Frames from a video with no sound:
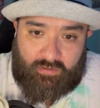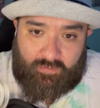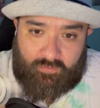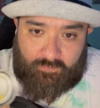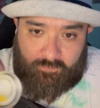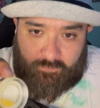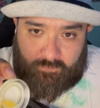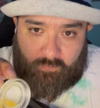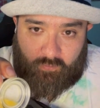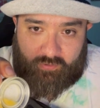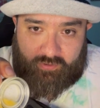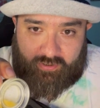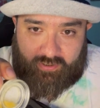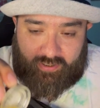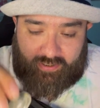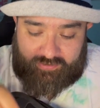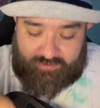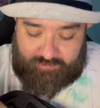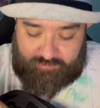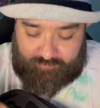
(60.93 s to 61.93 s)
for your
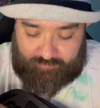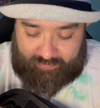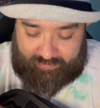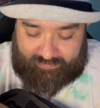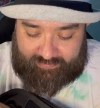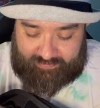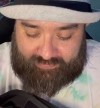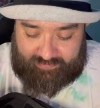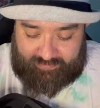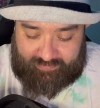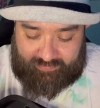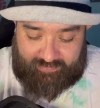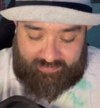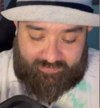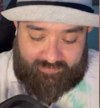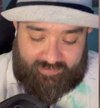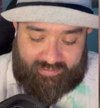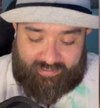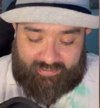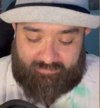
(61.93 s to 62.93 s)
concentrates,
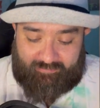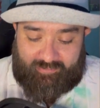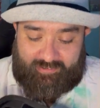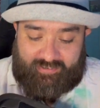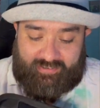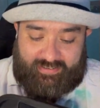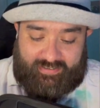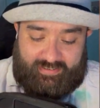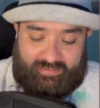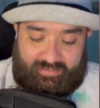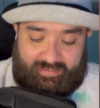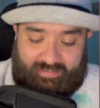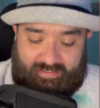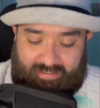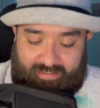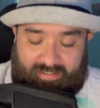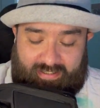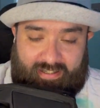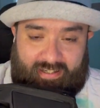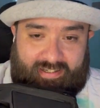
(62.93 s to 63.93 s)
right? Which is,
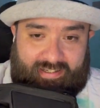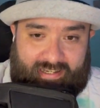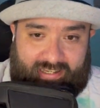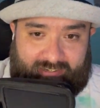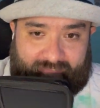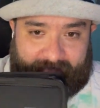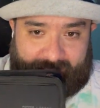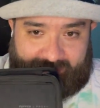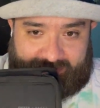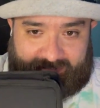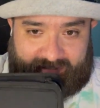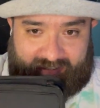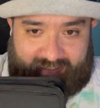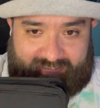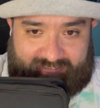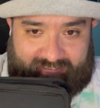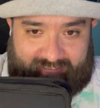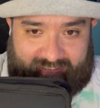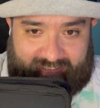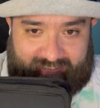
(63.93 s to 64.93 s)
again, it fits
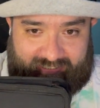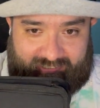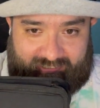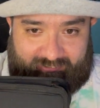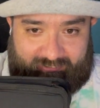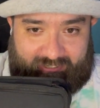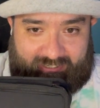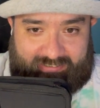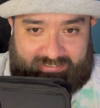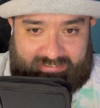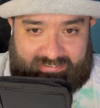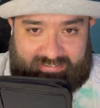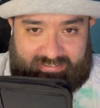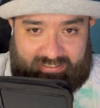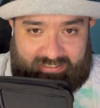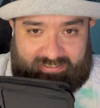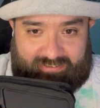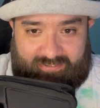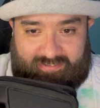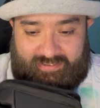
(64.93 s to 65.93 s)
nicely in there, nice and
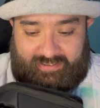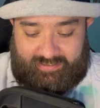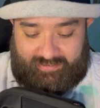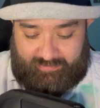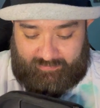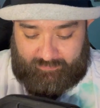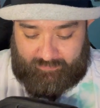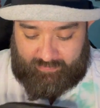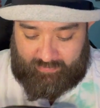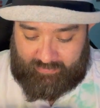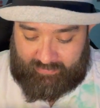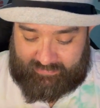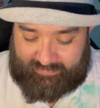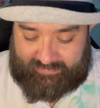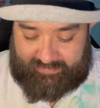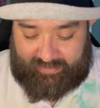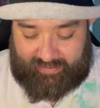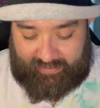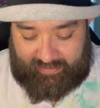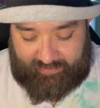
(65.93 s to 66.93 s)
snug, so it's gonna
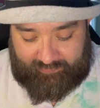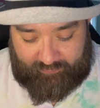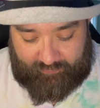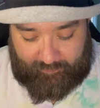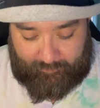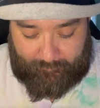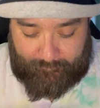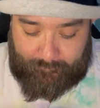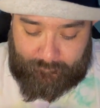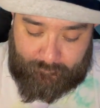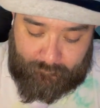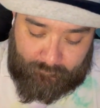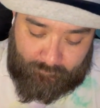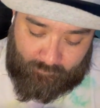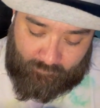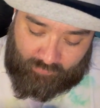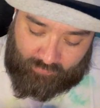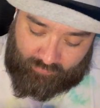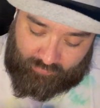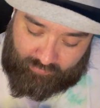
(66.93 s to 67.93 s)
stay in there.
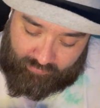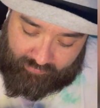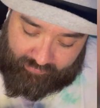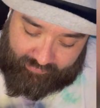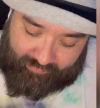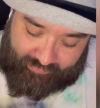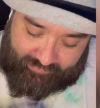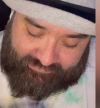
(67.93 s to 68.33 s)
It has